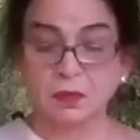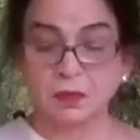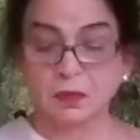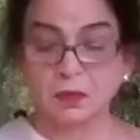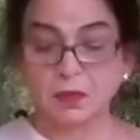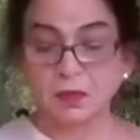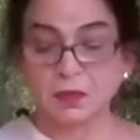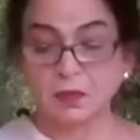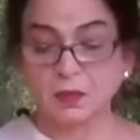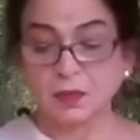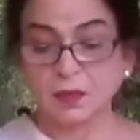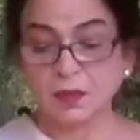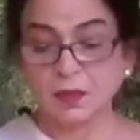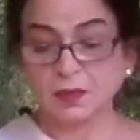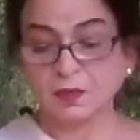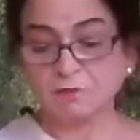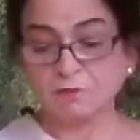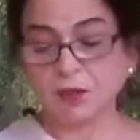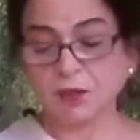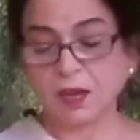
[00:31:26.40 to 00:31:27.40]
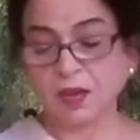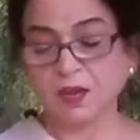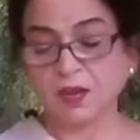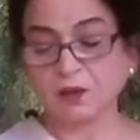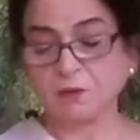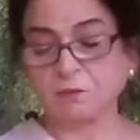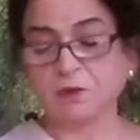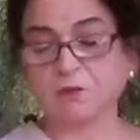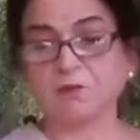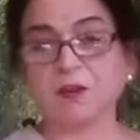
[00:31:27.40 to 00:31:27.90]
And the Vyan
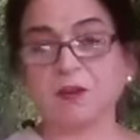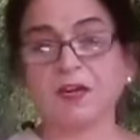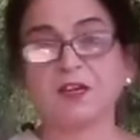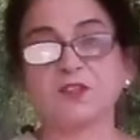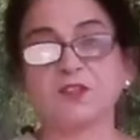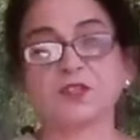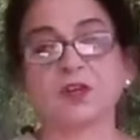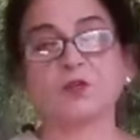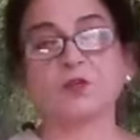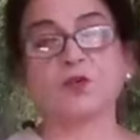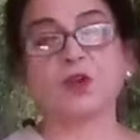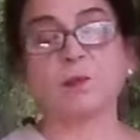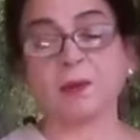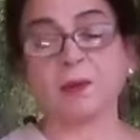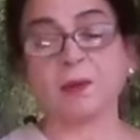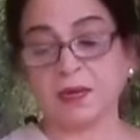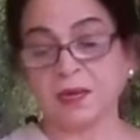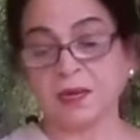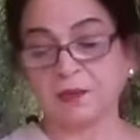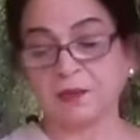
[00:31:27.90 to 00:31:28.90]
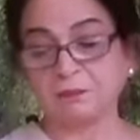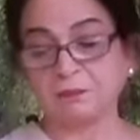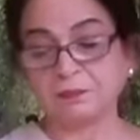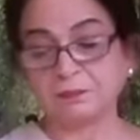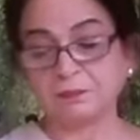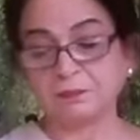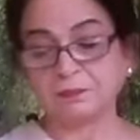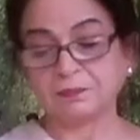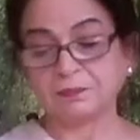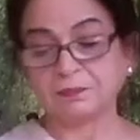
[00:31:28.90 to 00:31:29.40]
pervades the whole body.
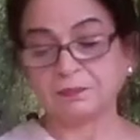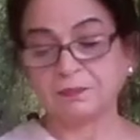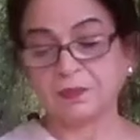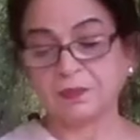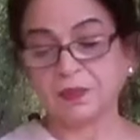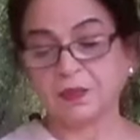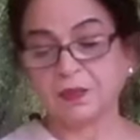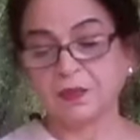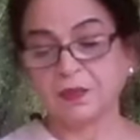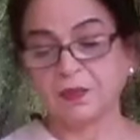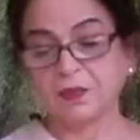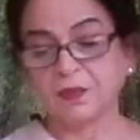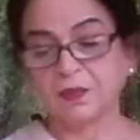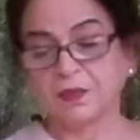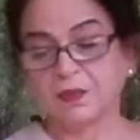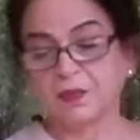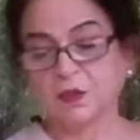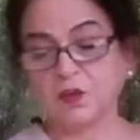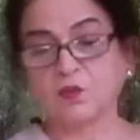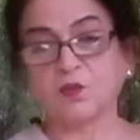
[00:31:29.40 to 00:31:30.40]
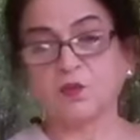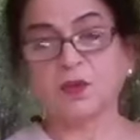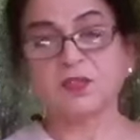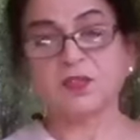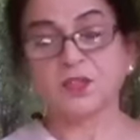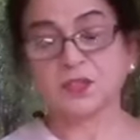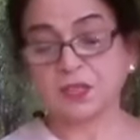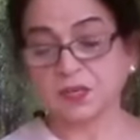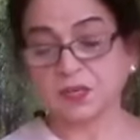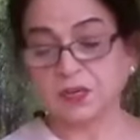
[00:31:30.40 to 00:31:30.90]

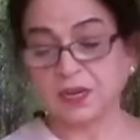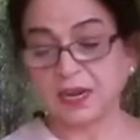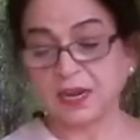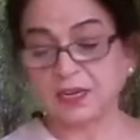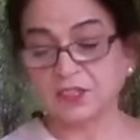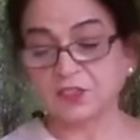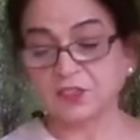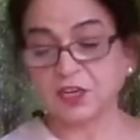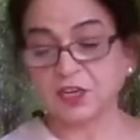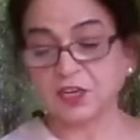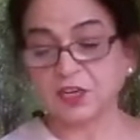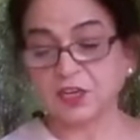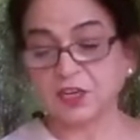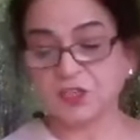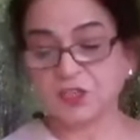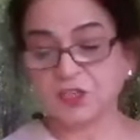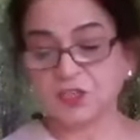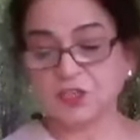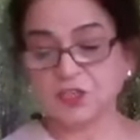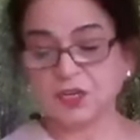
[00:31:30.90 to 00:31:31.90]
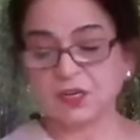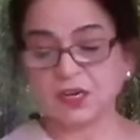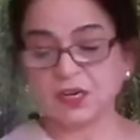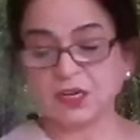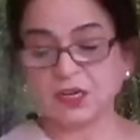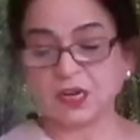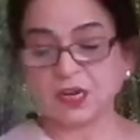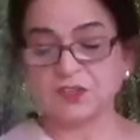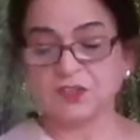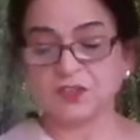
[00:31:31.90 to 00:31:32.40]
Governs the relaxation and
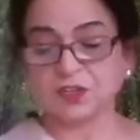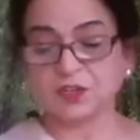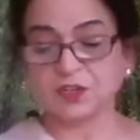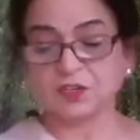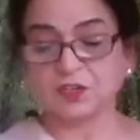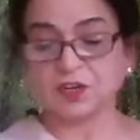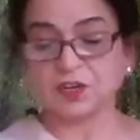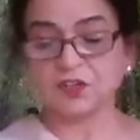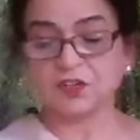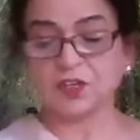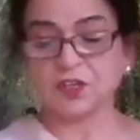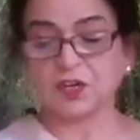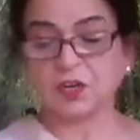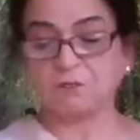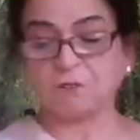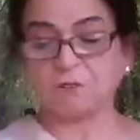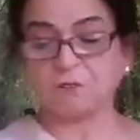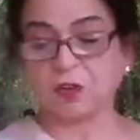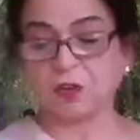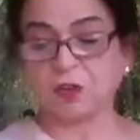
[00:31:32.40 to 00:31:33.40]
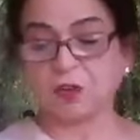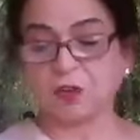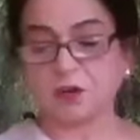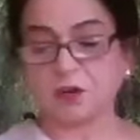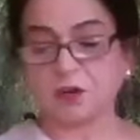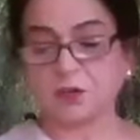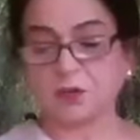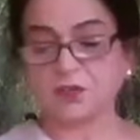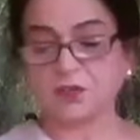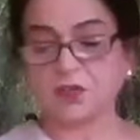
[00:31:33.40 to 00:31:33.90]
concentration of all
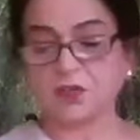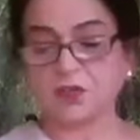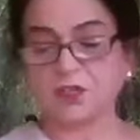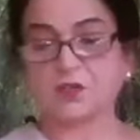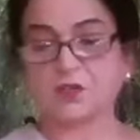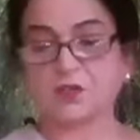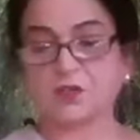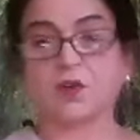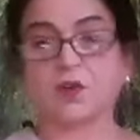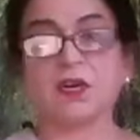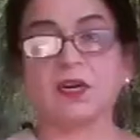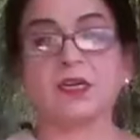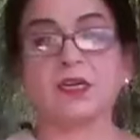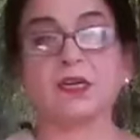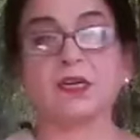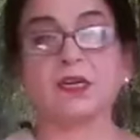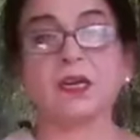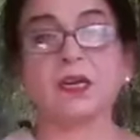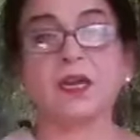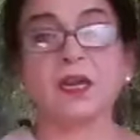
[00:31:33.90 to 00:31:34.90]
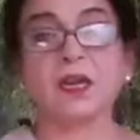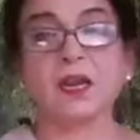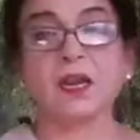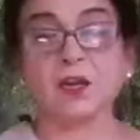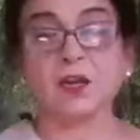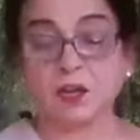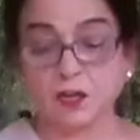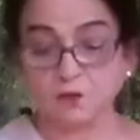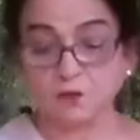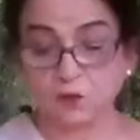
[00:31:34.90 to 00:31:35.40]
muscles, voluntary and
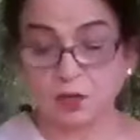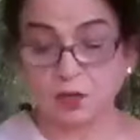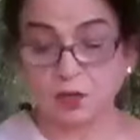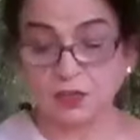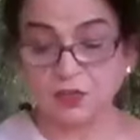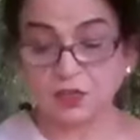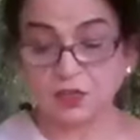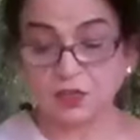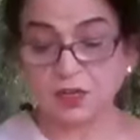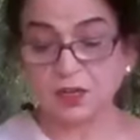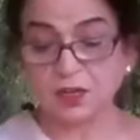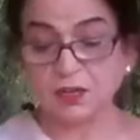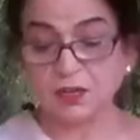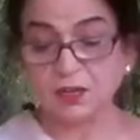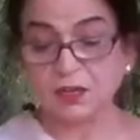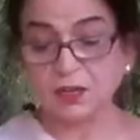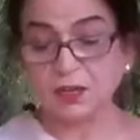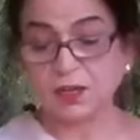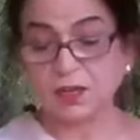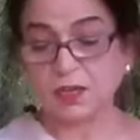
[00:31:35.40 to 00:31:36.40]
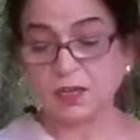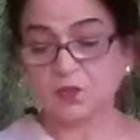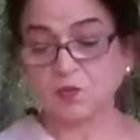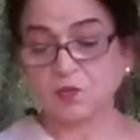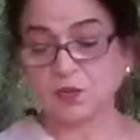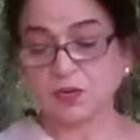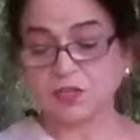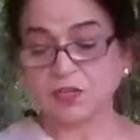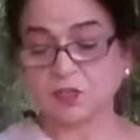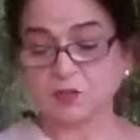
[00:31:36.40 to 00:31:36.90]
involuntary, as
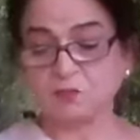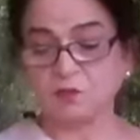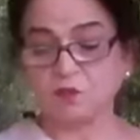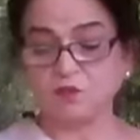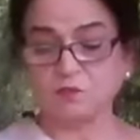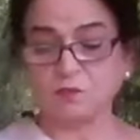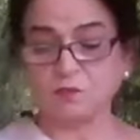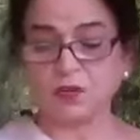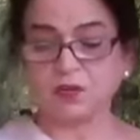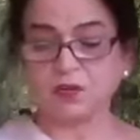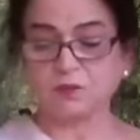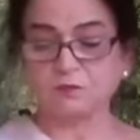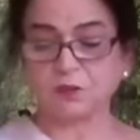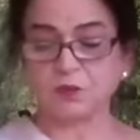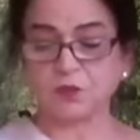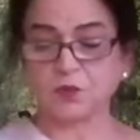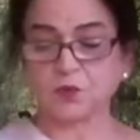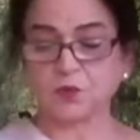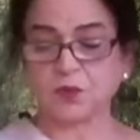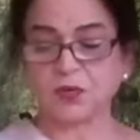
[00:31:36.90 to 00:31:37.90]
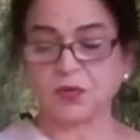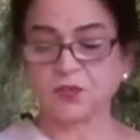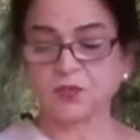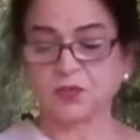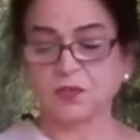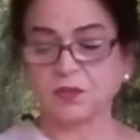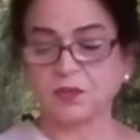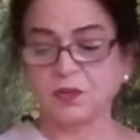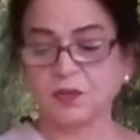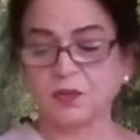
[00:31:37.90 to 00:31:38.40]
well as the movement of the
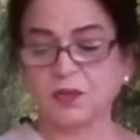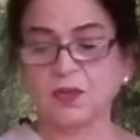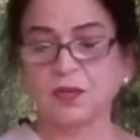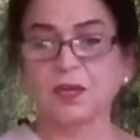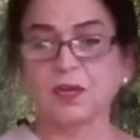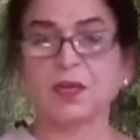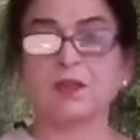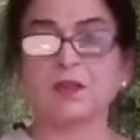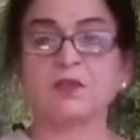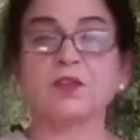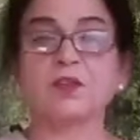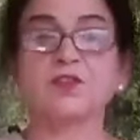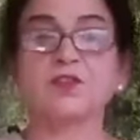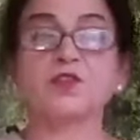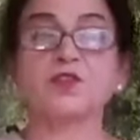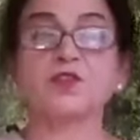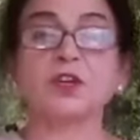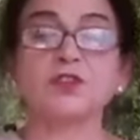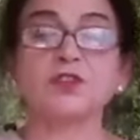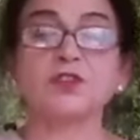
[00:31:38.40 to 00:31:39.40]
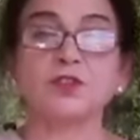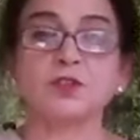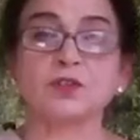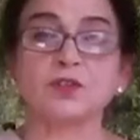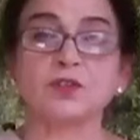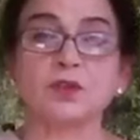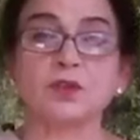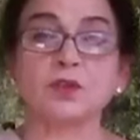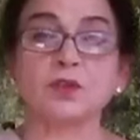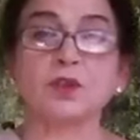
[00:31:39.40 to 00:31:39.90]
joints and the
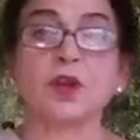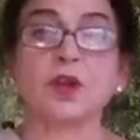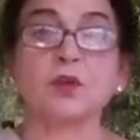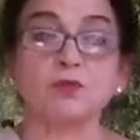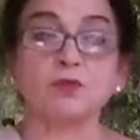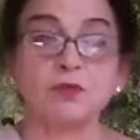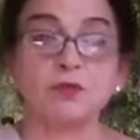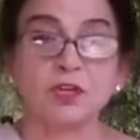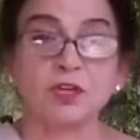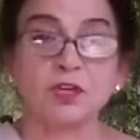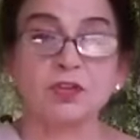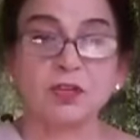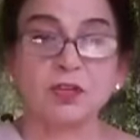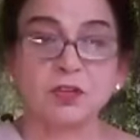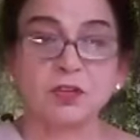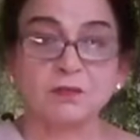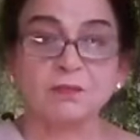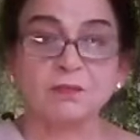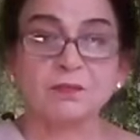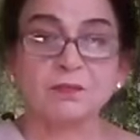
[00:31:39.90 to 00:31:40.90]
structures around it.